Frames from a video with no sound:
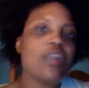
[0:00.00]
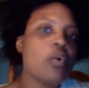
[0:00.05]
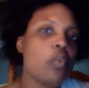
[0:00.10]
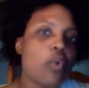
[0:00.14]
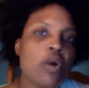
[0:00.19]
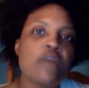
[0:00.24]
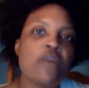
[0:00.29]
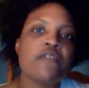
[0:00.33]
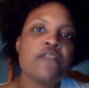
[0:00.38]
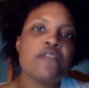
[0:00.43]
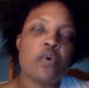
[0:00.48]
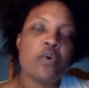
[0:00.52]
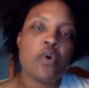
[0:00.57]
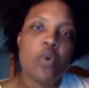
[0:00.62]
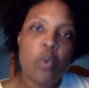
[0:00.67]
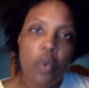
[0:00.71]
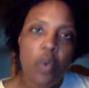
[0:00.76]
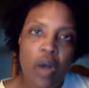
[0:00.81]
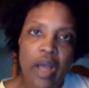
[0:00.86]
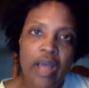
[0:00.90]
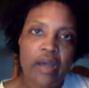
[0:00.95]
of worked for a
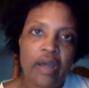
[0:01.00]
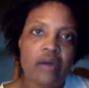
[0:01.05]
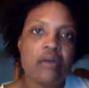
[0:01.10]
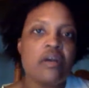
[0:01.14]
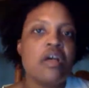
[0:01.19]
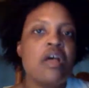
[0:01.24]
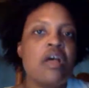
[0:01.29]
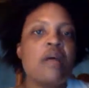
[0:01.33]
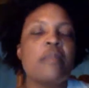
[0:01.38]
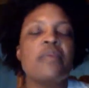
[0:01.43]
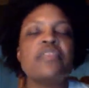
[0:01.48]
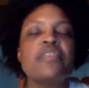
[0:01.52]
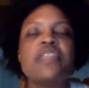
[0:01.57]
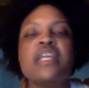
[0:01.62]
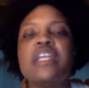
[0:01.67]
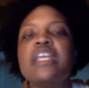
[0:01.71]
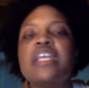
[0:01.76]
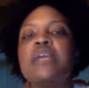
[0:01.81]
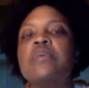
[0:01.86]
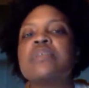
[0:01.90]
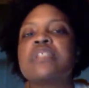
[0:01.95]
while, but
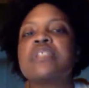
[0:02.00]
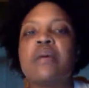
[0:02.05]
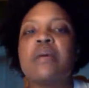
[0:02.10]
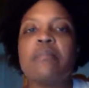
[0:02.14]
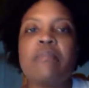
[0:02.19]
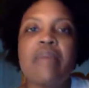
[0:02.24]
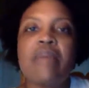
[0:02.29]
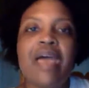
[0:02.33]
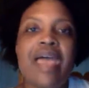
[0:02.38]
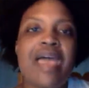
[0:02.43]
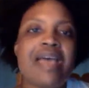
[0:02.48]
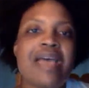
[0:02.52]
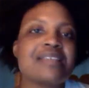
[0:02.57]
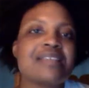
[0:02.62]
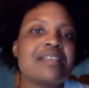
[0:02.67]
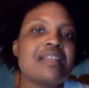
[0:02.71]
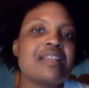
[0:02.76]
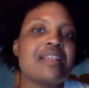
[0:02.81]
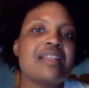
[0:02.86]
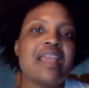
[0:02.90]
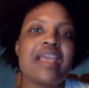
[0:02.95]
then he was unmasked,
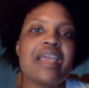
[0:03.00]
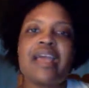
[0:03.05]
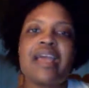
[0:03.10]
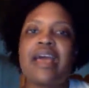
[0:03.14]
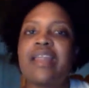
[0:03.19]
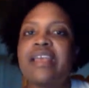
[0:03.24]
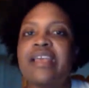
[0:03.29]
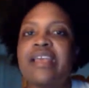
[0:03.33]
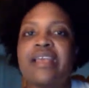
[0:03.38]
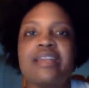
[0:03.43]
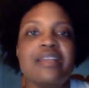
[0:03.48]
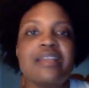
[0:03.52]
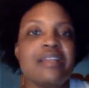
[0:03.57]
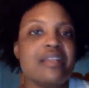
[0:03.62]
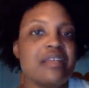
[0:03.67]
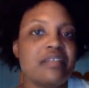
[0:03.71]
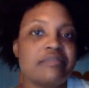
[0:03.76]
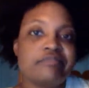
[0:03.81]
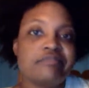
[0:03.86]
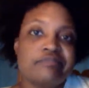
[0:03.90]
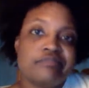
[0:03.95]
and that kind of ended
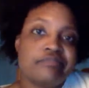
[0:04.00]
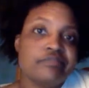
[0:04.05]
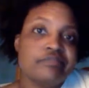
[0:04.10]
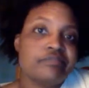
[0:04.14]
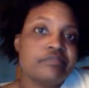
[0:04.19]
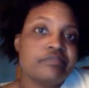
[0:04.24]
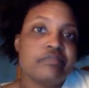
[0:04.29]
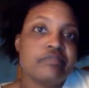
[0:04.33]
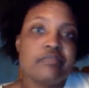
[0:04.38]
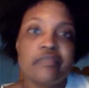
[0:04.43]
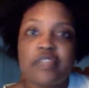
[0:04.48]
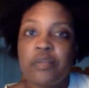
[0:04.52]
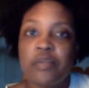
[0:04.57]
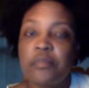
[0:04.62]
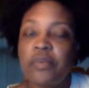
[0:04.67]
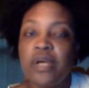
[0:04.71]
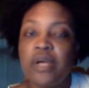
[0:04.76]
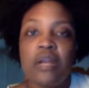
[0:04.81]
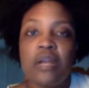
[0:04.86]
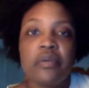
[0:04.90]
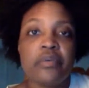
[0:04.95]
it.
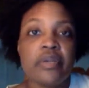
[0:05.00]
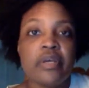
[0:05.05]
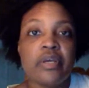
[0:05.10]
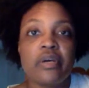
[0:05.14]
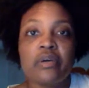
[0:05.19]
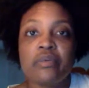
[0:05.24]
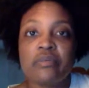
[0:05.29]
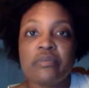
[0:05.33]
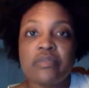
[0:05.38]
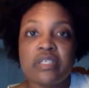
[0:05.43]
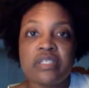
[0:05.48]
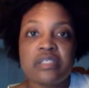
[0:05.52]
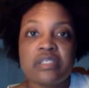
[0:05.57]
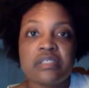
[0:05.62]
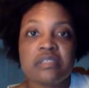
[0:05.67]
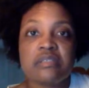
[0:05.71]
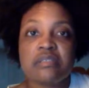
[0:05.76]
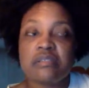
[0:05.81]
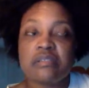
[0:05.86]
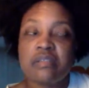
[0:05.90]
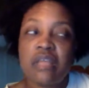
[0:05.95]
But I don't know.
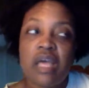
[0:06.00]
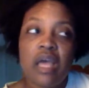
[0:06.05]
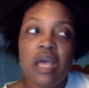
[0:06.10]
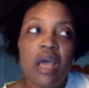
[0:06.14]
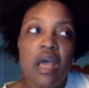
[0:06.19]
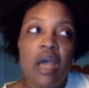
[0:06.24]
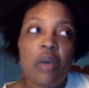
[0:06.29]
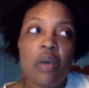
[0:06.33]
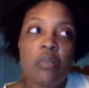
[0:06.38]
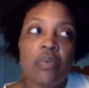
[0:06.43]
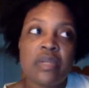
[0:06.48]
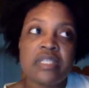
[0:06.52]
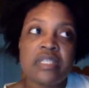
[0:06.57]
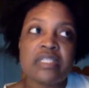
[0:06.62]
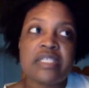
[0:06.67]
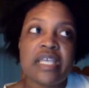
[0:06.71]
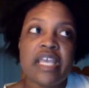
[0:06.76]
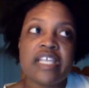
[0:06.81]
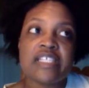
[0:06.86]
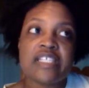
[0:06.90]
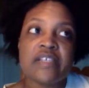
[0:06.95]
I wouldn't
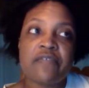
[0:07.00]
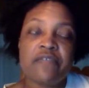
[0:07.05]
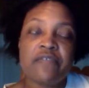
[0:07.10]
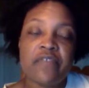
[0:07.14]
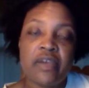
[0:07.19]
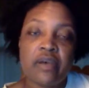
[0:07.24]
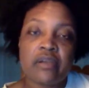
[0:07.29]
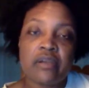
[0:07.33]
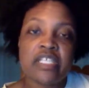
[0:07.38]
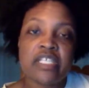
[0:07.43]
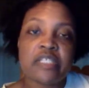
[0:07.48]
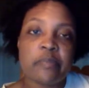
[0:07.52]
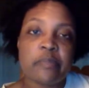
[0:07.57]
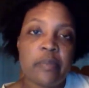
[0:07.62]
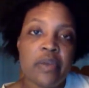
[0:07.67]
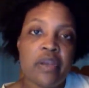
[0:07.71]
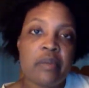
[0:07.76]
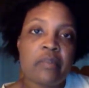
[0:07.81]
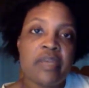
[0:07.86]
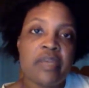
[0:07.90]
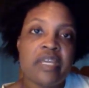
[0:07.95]
say it's a failed
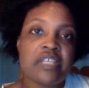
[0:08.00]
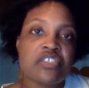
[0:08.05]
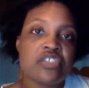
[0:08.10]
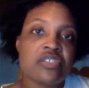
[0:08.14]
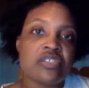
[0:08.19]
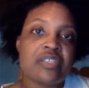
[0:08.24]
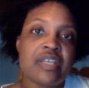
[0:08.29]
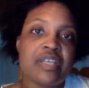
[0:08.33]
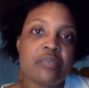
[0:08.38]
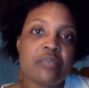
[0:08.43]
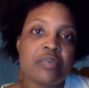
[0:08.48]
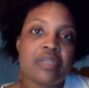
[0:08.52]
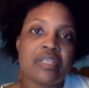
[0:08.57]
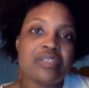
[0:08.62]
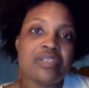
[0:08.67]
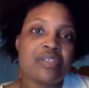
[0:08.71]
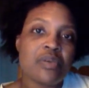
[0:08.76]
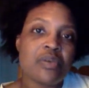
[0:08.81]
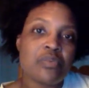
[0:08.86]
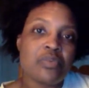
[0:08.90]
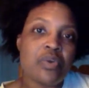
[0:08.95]
experiment. It's just they really
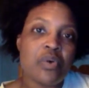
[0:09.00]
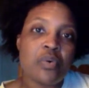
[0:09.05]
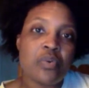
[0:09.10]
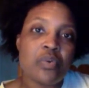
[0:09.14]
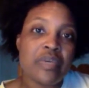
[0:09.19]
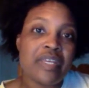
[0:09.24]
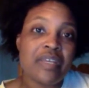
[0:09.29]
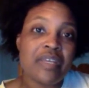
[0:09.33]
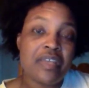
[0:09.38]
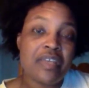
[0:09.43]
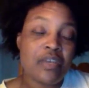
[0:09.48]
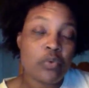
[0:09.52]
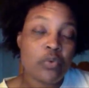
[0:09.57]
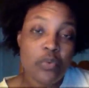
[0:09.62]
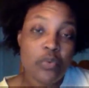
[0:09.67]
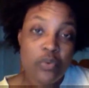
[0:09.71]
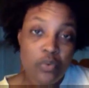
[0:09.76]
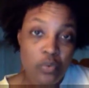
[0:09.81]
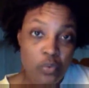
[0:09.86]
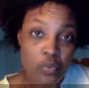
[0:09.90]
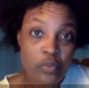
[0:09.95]
don't know who
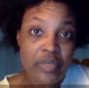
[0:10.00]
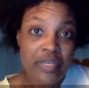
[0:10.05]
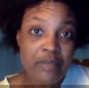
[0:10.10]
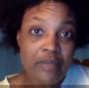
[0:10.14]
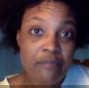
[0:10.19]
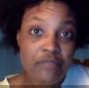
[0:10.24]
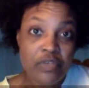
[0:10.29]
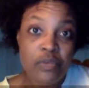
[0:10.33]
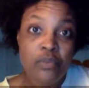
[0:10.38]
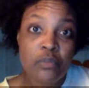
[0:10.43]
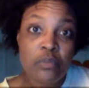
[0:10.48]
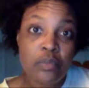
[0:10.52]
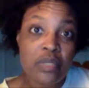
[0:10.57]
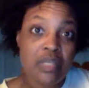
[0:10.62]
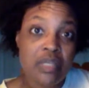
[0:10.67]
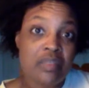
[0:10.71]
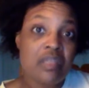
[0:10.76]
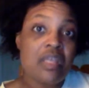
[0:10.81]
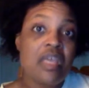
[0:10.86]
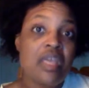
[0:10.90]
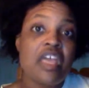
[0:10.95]
he can feud
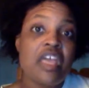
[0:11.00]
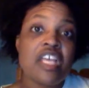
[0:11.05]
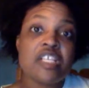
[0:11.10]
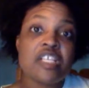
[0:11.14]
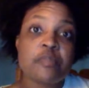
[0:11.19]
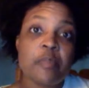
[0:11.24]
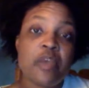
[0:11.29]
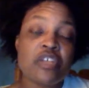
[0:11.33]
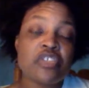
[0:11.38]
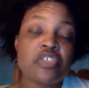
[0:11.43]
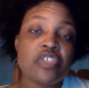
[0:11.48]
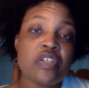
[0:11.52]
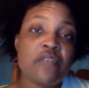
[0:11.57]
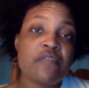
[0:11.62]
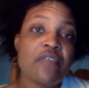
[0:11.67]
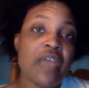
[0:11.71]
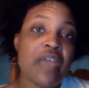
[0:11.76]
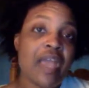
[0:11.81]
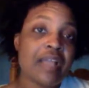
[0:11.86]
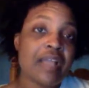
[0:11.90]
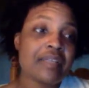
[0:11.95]
with, especially the
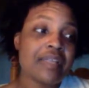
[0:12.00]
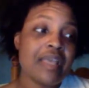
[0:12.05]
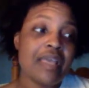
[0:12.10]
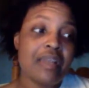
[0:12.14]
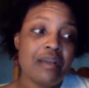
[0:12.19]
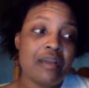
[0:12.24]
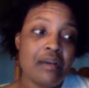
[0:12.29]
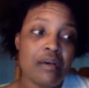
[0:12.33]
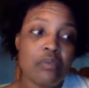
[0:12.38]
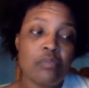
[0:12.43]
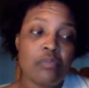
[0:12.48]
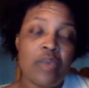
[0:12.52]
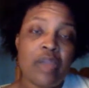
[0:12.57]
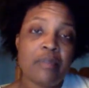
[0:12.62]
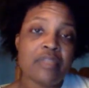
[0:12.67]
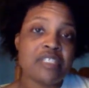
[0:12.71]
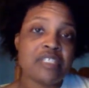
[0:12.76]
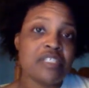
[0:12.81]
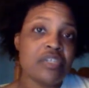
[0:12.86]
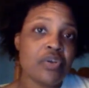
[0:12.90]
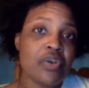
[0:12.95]
fact that Rey
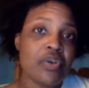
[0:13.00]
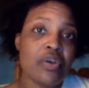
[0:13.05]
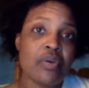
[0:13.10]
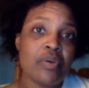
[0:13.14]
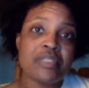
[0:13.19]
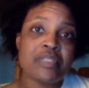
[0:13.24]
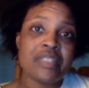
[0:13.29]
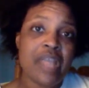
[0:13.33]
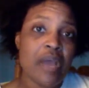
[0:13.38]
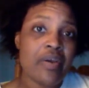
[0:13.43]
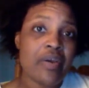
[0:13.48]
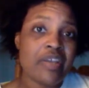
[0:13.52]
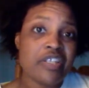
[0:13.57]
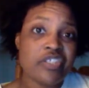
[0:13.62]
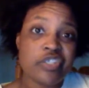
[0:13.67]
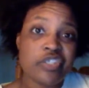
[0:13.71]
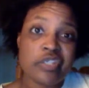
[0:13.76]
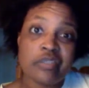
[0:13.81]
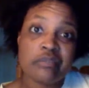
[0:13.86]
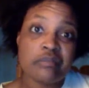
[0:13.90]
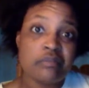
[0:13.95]
Mysterio is now
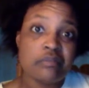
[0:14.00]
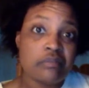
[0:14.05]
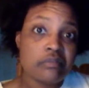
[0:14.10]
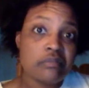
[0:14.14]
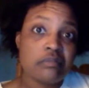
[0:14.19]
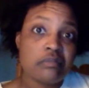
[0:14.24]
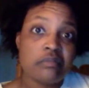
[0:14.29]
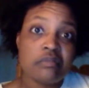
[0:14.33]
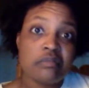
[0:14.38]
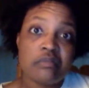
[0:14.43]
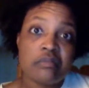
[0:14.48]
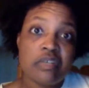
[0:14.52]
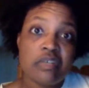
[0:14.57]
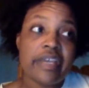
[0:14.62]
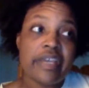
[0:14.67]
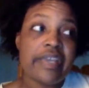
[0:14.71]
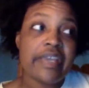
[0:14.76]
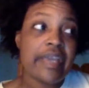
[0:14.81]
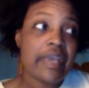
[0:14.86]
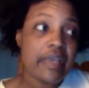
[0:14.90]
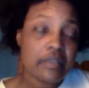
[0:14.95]
injured
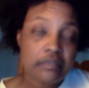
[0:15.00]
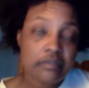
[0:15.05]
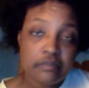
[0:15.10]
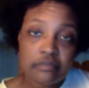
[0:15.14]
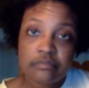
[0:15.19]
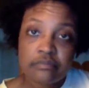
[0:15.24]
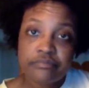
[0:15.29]
again.